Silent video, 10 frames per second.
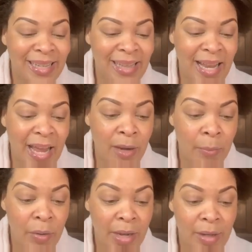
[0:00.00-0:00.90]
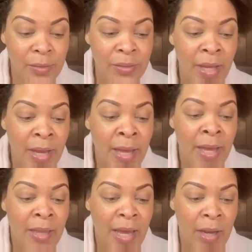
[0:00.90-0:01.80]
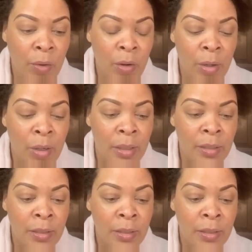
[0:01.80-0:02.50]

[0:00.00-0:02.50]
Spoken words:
it that I can pronounce that are